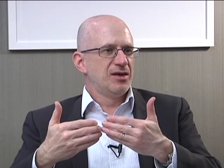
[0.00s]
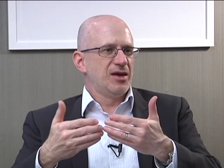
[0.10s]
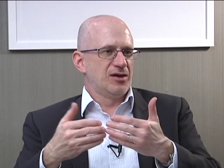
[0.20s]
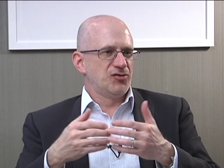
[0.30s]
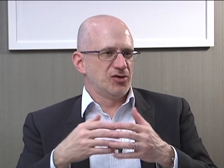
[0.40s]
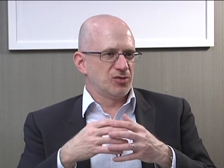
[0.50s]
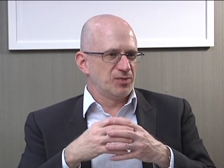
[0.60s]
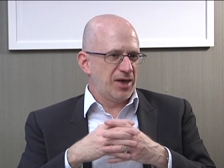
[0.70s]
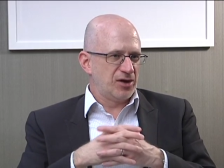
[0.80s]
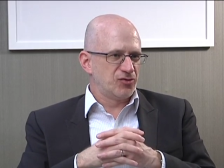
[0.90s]
and a general
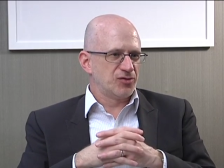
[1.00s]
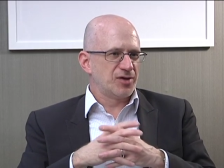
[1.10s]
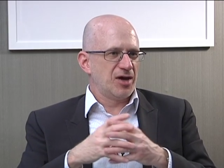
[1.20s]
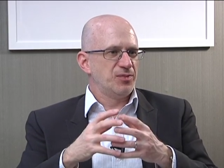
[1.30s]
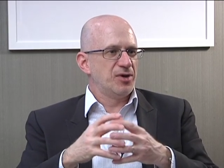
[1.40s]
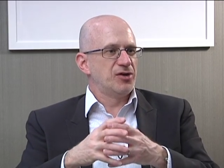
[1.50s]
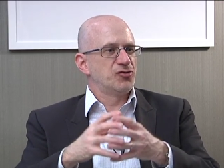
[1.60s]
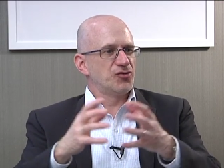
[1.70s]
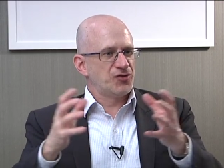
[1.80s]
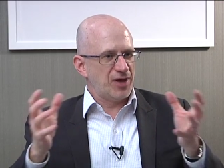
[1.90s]
manager type
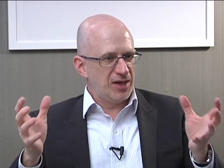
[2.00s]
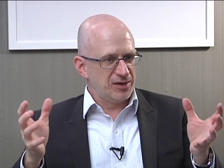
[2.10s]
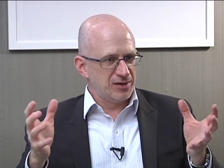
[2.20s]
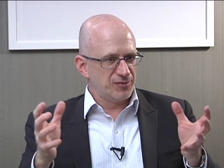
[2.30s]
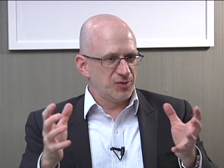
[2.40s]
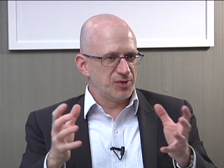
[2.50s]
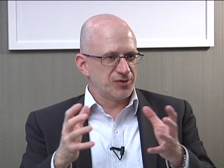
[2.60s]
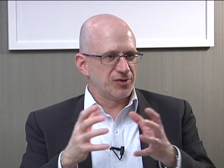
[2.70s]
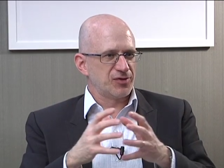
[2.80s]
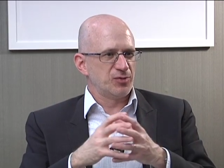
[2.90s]
understanding of the
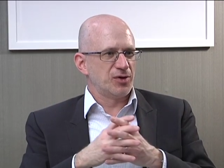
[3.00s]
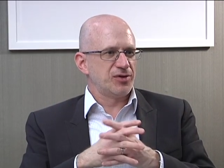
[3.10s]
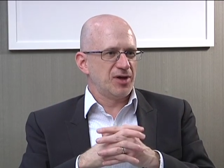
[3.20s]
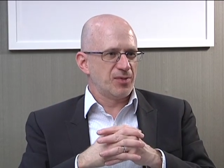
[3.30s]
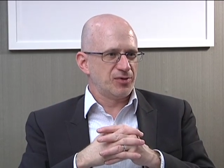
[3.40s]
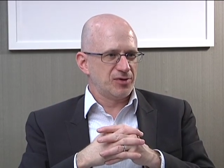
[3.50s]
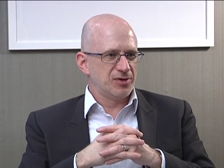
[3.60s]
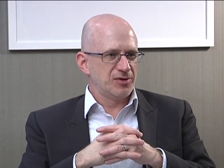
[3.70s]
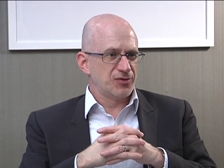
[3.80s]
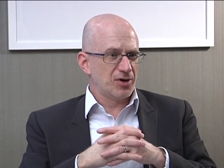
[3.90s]
business and what the
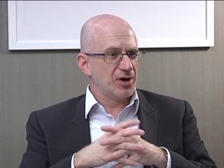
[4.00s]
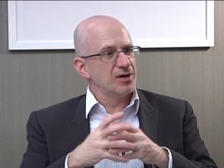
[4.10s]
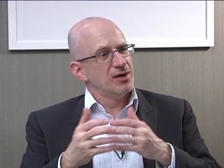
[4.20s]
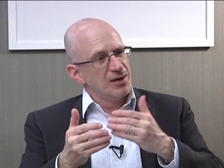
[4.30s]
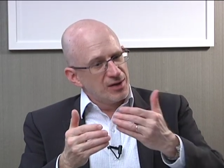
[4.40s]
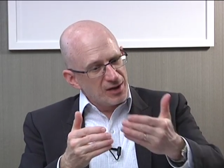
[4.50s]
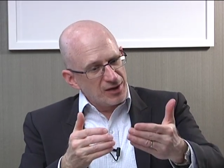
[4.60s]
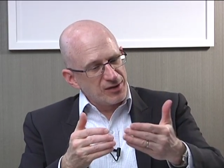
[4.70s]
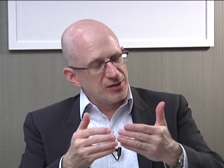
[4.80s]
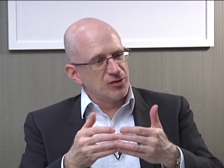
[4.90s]
opportunities are.
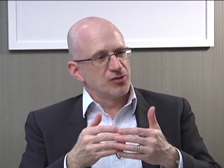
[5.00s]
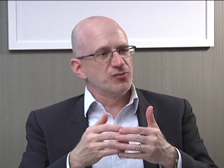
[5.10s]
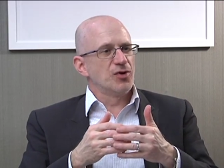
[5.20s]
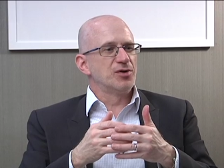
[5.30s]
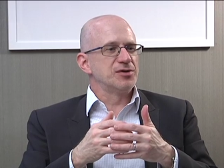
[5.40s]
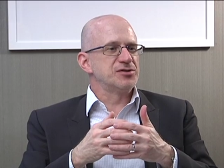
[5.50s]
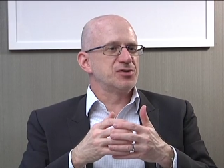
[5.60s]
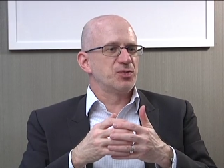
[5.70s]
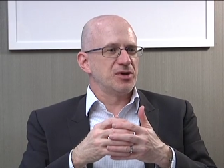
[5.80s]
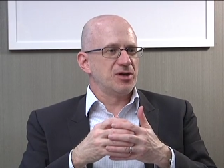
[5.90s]
And then your role is
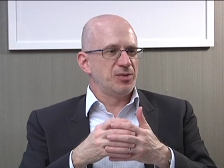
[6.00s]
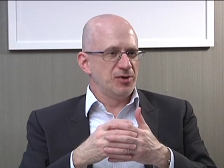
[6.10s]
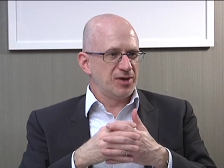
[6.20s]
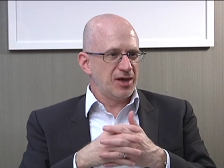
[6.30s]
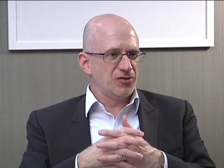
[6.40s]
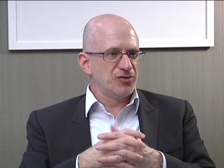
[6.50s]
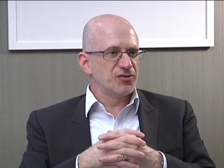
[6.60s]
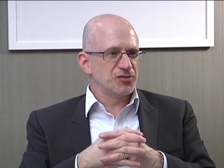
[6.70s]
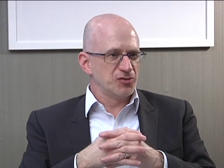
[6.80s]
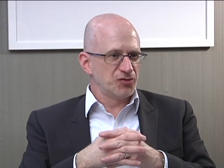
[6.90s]
to bring communication
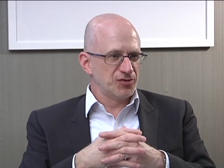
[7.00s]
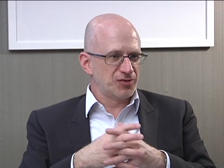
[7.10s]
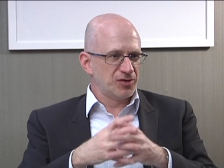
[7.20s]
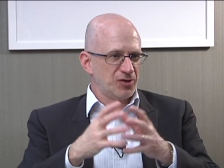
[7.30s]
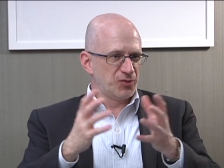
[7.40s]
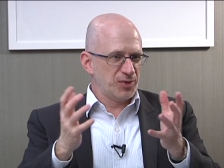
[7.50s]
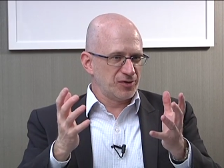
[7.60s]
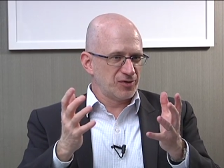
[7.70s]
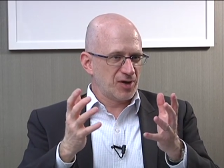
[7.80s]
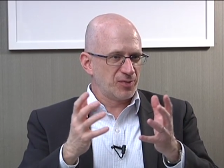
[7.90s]
solutions to those
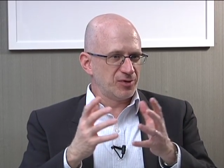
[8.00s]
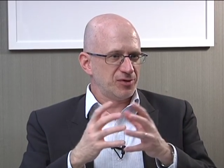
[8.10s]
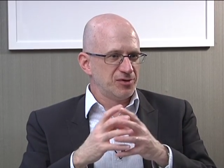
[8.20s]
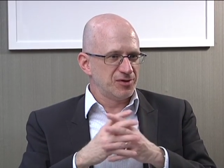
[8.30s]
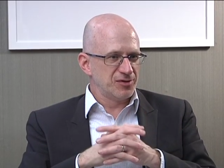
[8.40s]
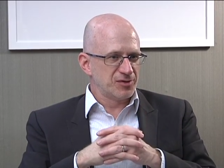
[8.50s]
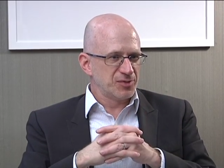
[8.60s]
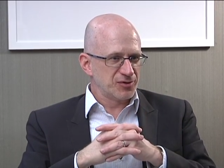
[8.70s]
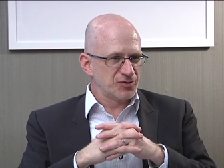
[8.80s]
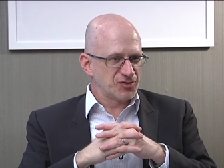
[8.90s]
business opportunities and
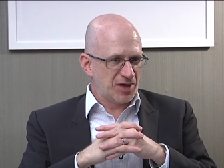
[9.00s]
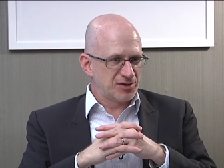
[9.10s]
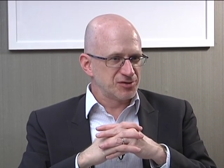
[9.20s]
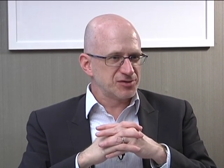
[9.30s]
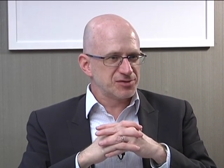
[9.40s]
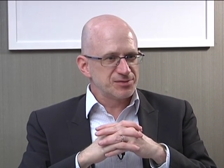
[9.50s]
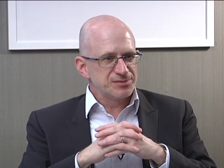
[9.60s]
business challenges.